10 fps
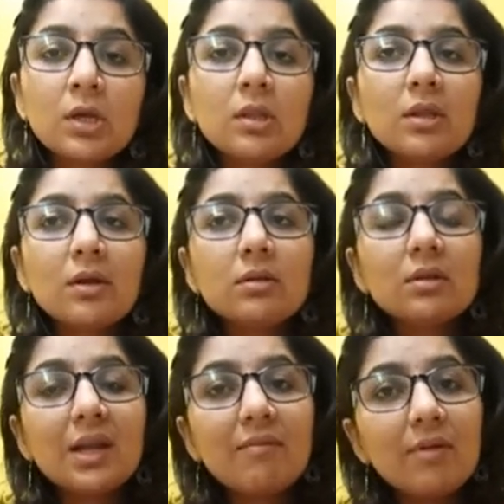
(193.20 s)
Then
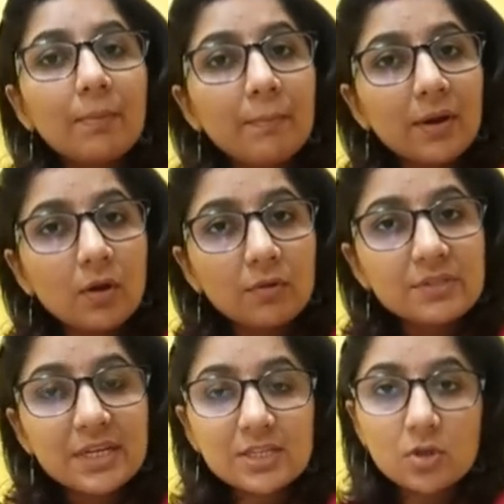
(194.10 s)
the development of
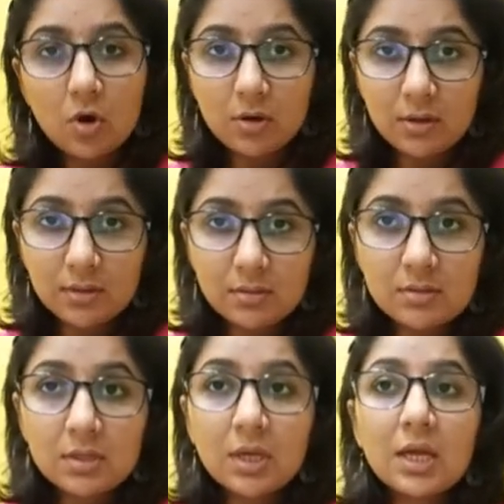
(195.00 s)
sex
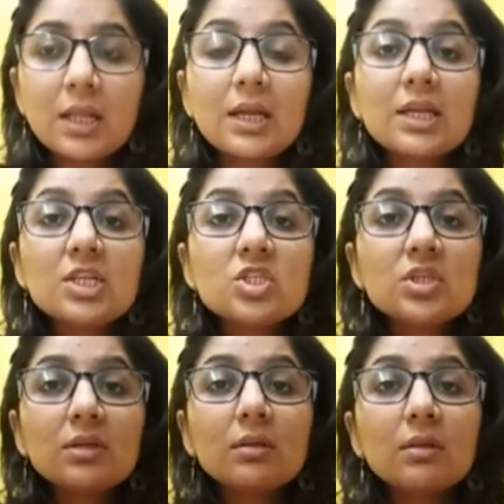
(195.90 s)
organs,
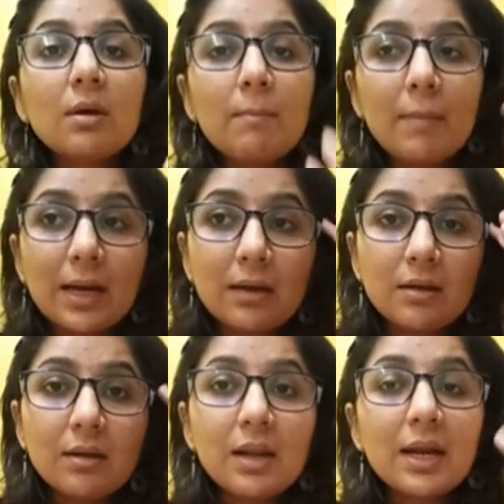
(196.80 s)
reaching the
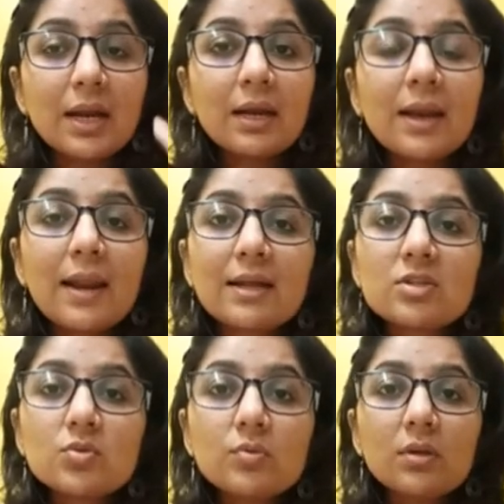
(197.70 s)
mental and
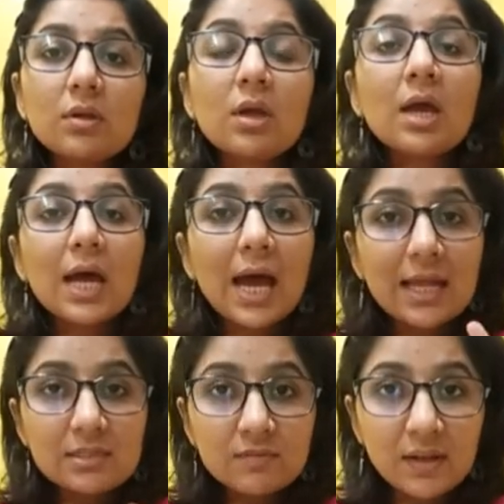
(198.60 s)
intellectual
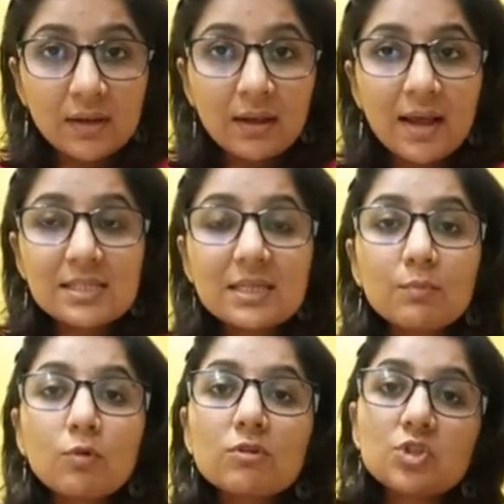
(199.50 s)
as well as
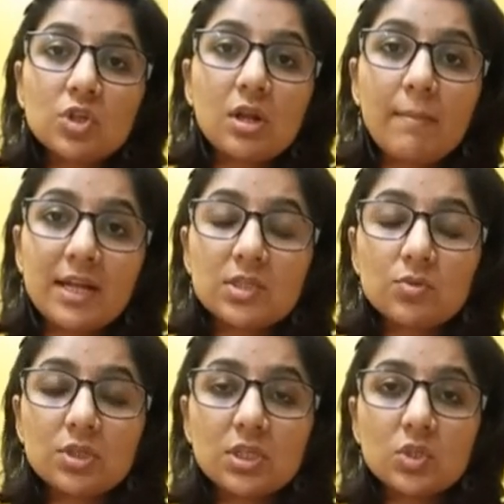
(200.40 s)
emotional
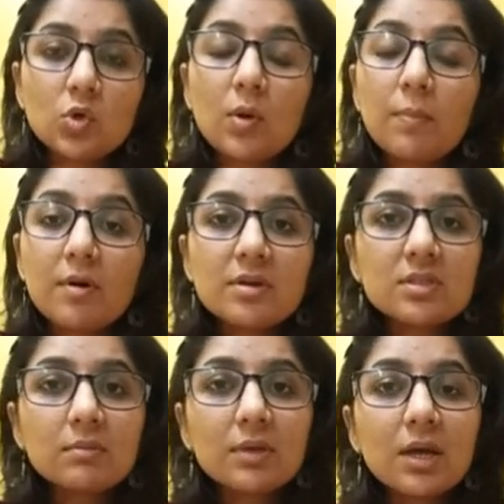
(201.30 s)
maturity. So a
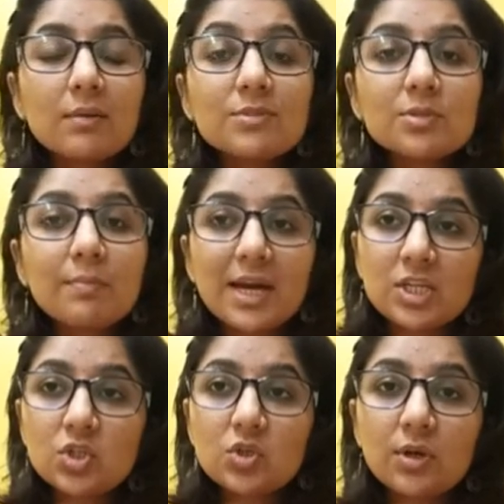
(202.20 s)
person becomes
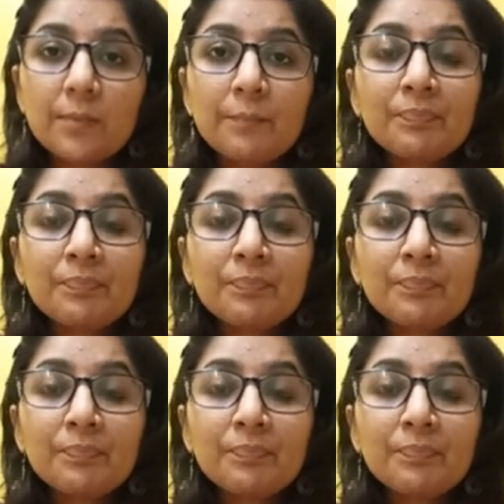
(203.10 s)
mature